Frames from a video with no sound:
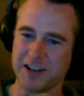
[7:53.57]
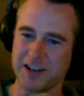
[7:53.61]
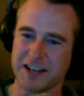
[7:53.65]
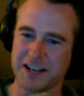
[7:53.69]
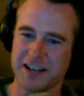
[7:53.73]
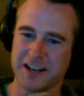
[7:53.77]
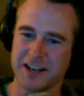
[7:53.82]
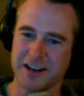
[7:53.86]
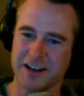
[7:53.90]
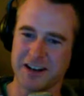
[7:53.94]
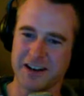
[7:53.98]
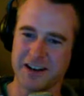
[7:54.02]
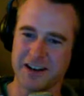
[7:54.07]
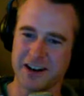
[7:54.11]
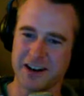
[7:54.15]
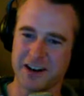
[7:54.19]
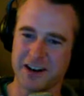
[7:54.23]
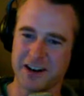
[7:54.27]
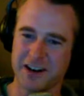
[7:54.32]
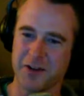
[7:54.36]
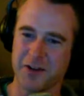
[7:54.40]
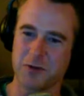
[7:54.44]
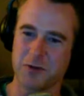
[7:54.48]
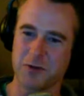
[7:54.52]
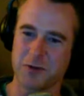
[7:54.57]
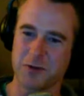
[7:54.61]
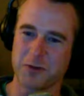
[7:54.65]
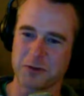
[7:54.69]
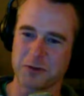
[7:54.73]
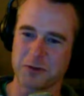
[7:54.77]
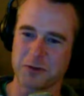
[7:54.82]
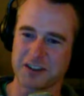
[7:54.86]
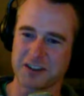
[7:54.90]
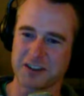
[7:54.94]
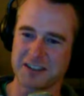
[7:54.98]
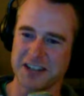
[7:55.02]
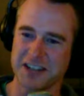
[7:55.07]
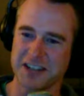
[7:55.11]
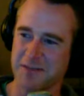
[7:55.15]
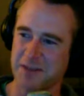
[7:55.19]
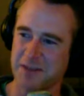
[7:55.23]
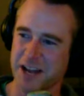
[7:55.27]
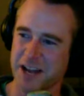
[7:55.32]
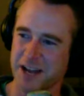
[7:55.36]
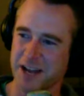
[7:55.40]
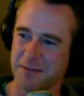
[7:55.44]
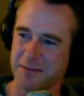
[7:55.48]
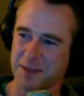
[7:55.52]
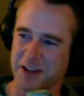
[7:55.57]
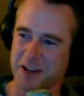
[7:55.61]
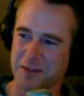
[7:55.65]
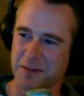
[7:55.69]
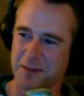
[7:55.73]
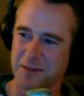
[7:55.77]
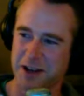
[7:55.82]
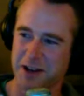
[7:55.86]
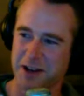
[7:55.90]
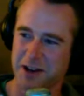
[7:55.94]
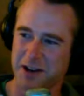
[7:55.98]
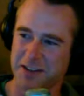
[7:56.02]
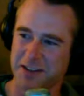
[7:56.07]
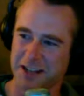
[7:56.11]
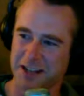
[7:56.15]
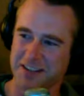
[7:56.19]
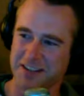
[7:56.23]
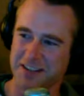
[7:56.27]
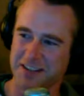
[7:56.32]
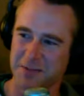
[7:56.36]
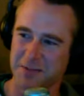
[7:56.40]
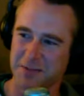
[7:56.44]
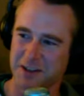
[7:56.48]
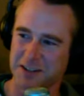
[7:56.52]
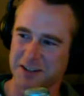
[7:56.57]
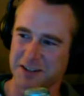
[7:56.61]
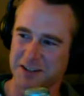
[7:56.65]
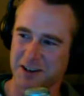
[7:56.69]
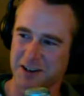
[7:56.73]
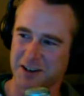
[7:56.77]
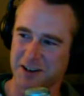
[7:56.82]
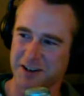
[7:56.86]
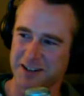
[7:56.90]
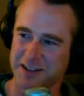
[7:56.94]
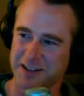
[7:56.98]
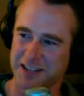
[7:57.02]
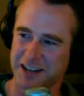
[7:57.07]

dated another woman with the same name that he met on Dancing with the Stars,